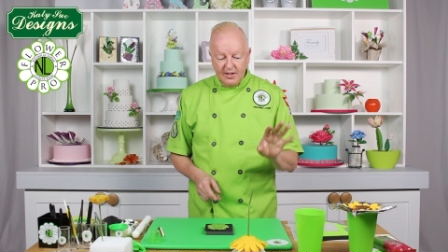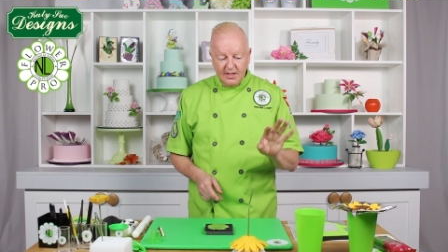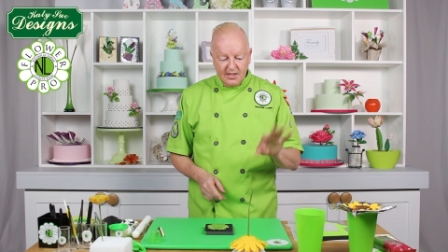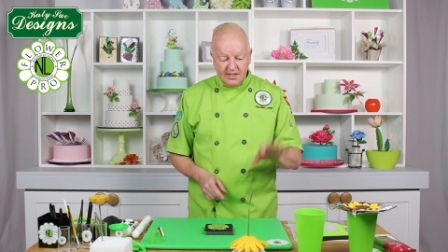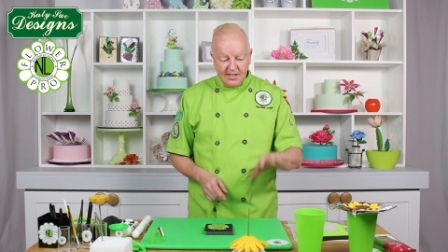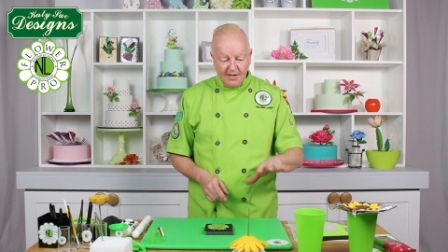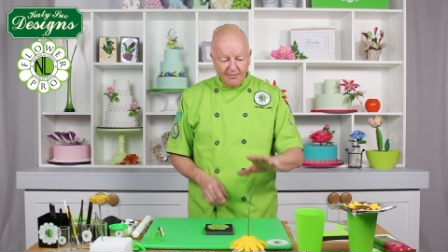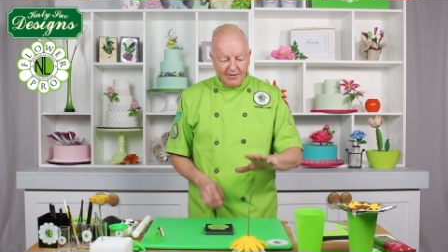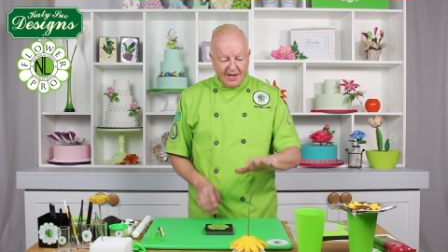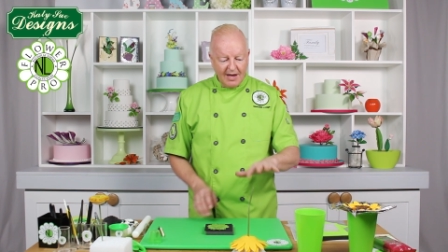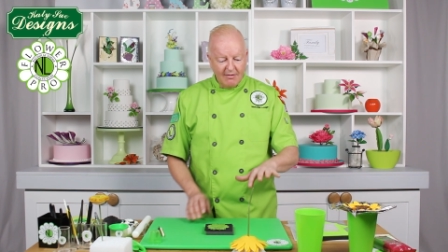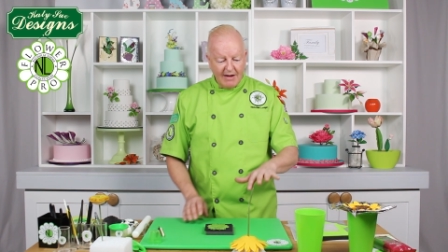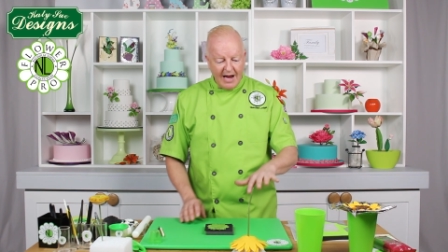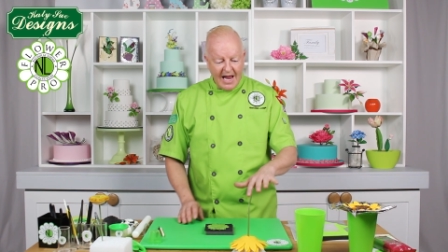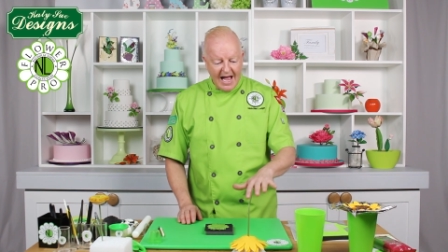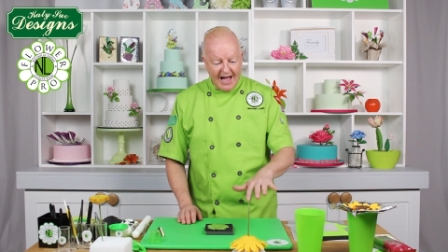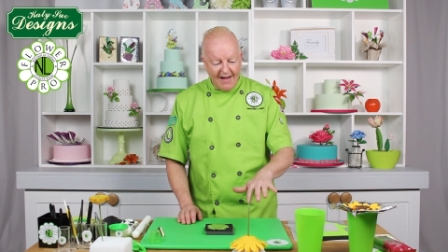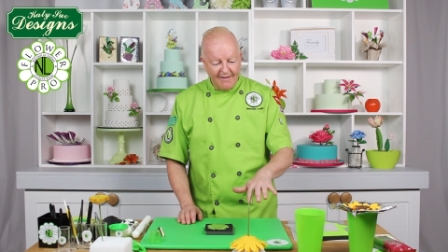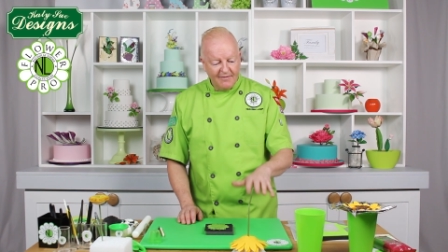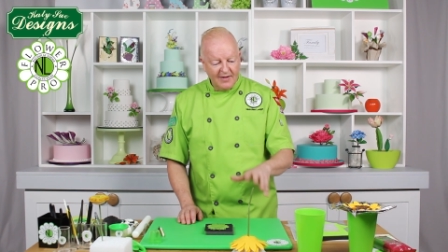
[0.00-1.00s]
this sunflower I
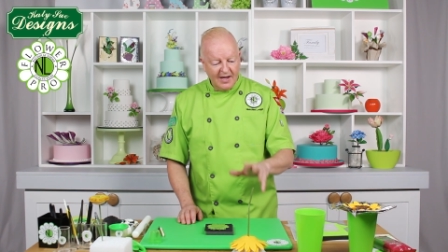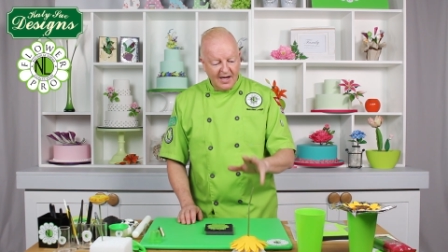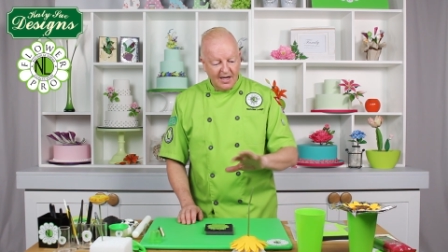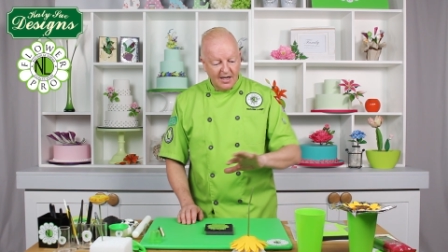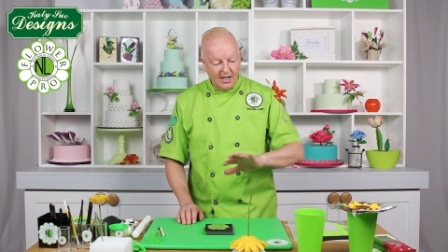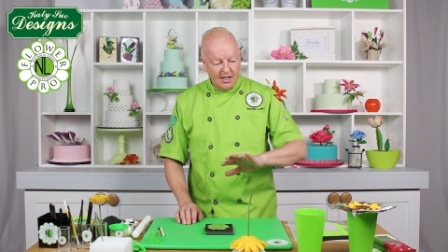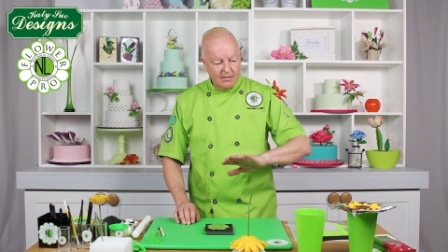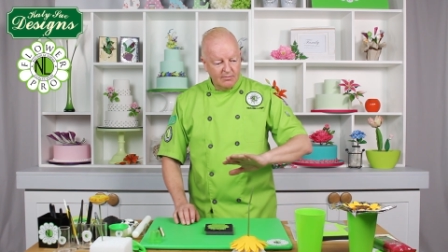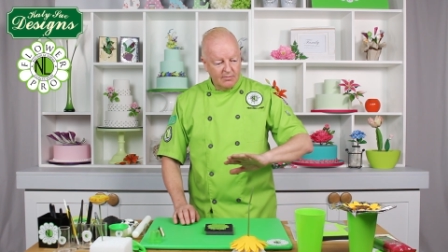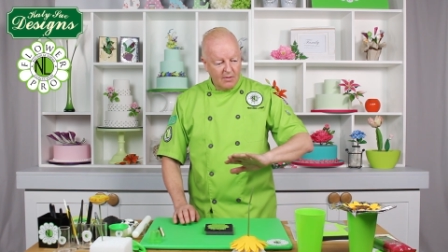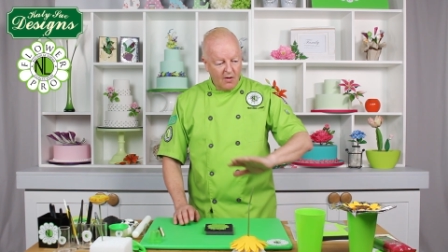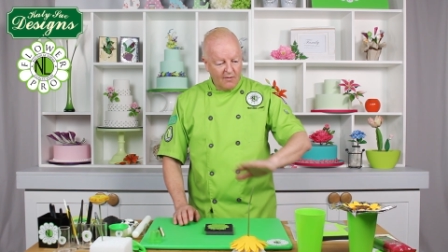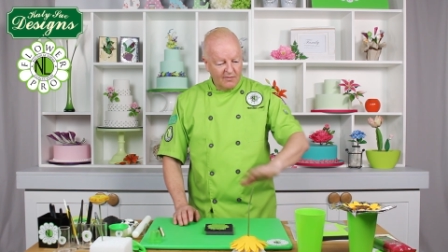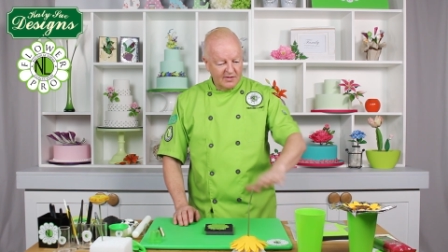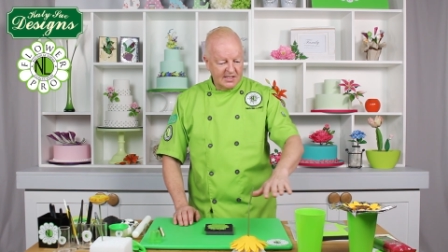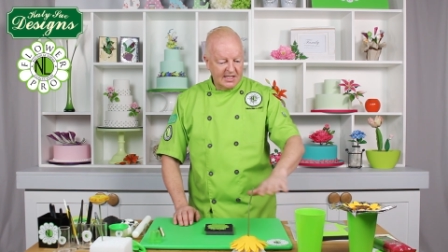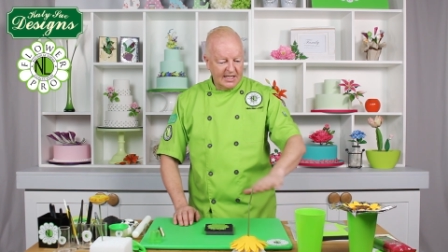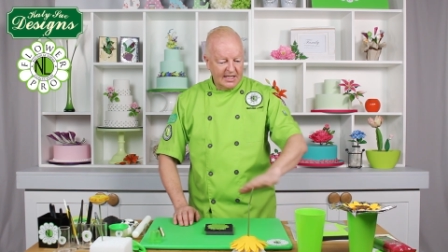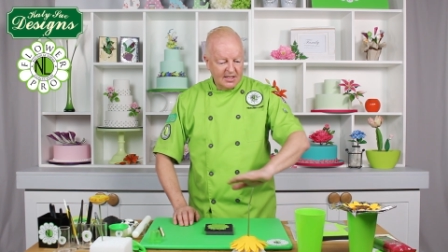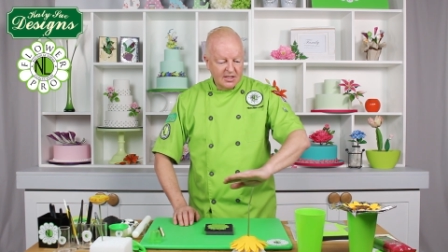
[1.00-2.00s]
have here
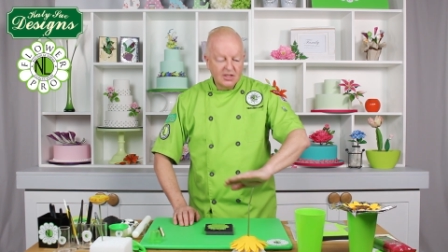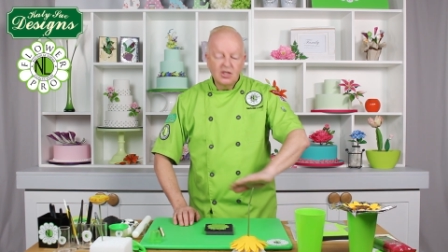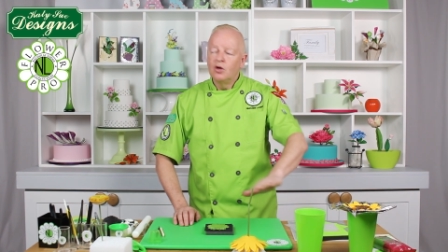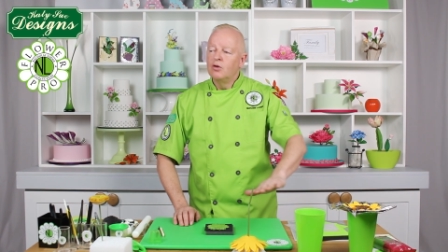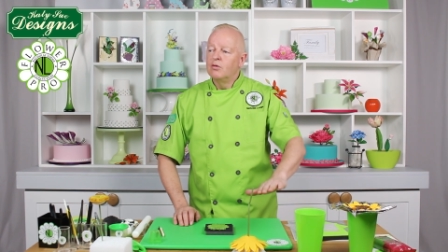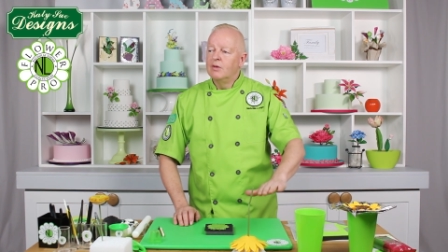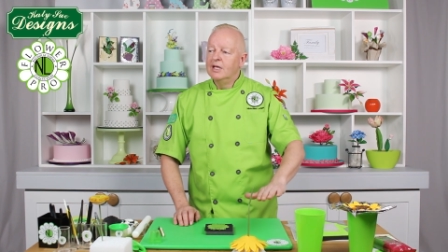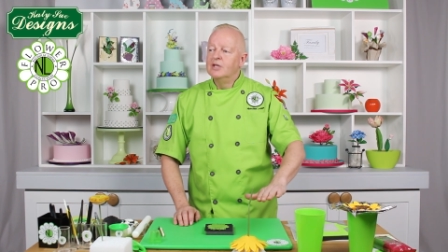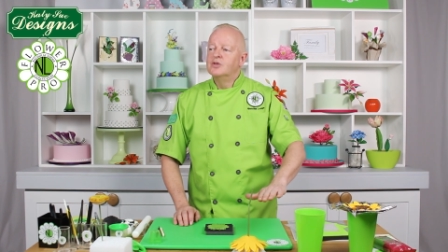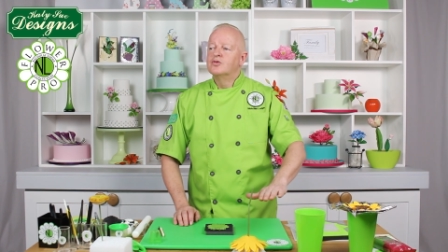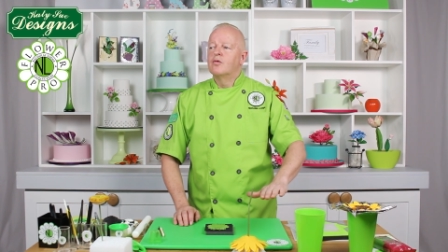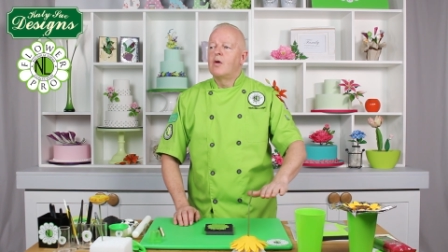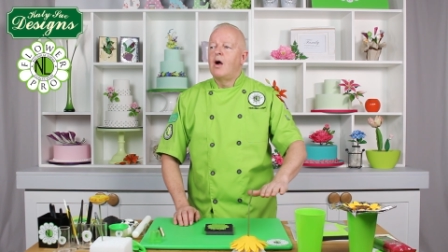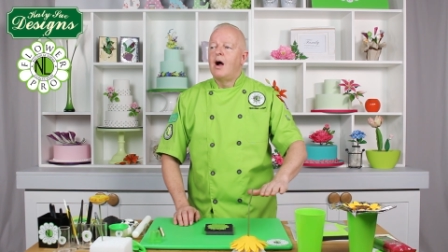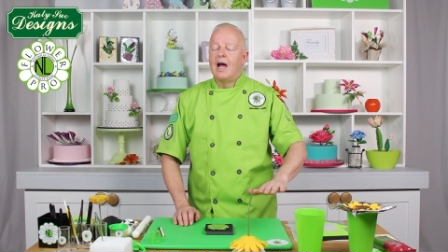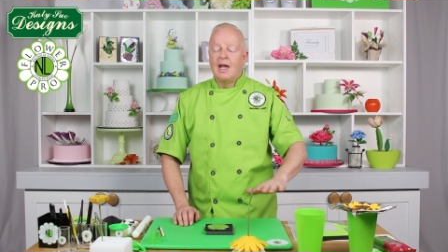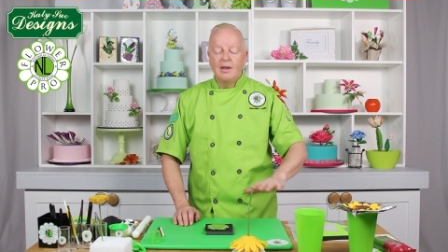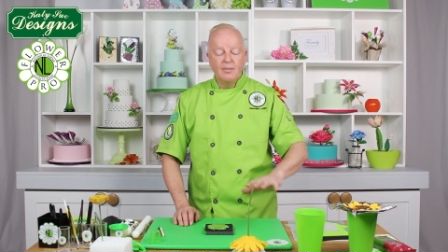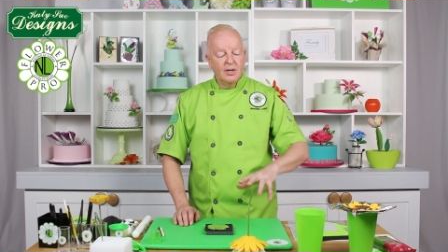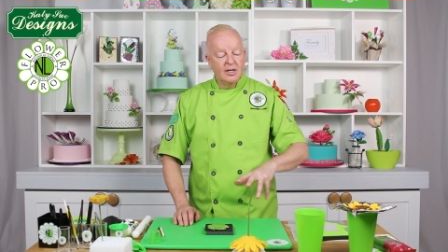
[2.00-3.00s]
obviously is totally
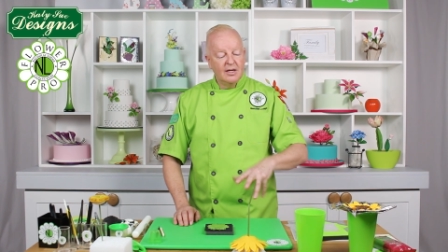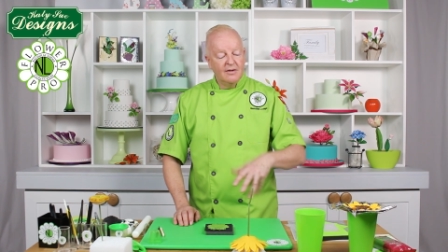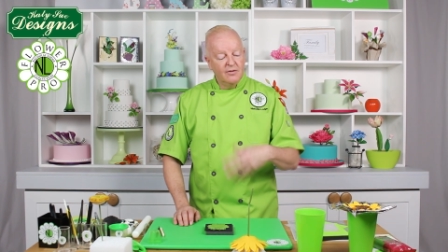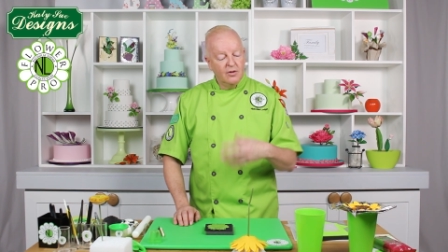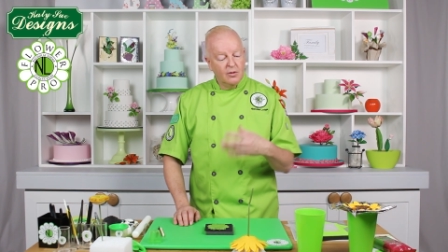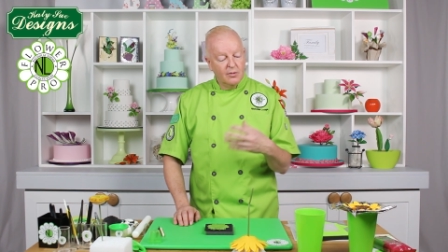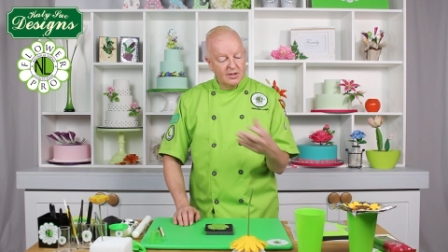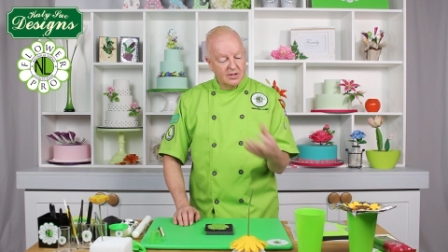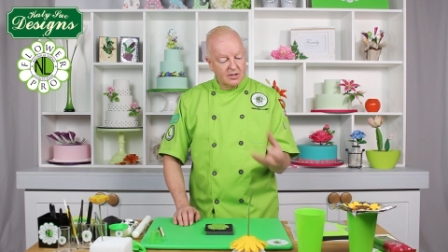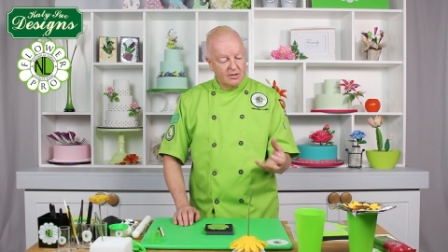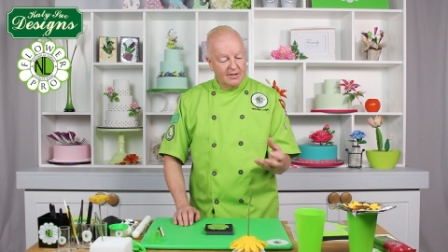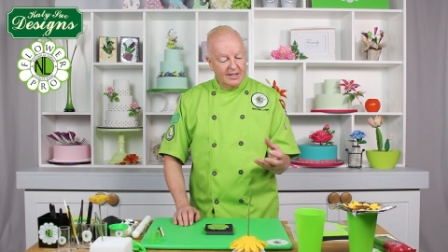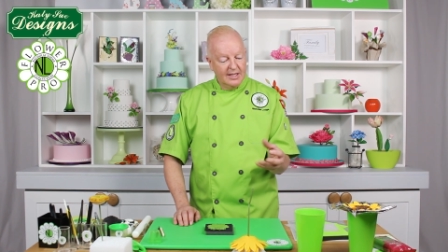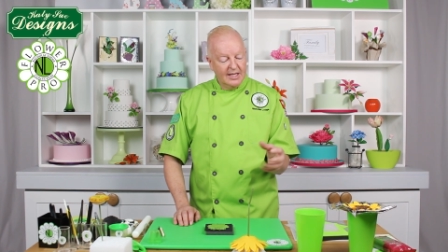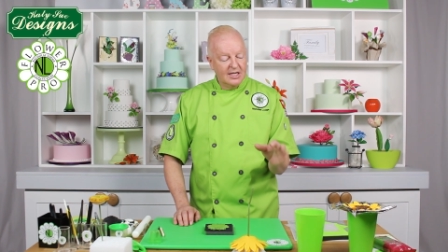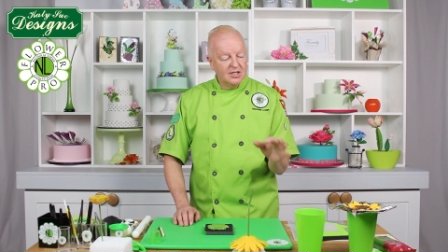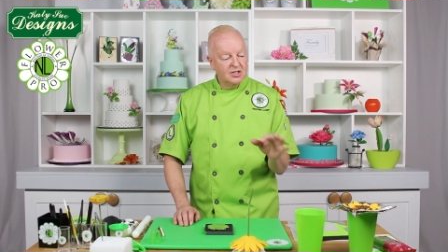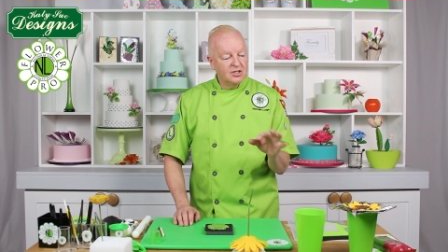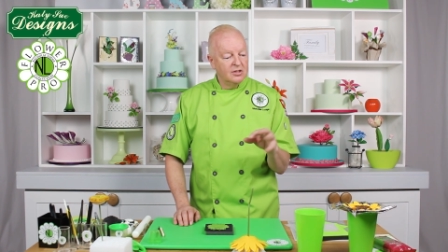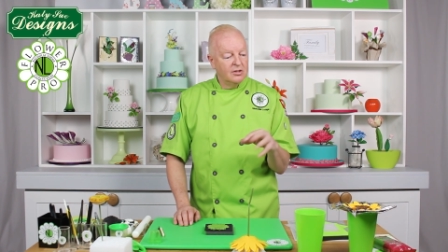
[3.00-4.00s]
dry, but if you were doing
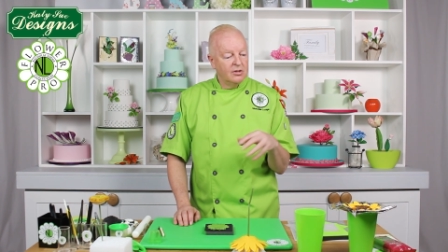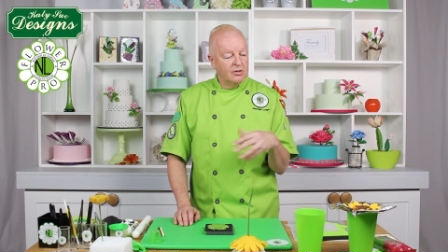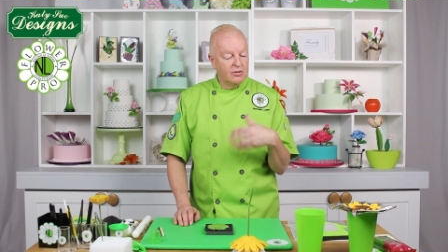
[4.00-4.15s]
this, you know,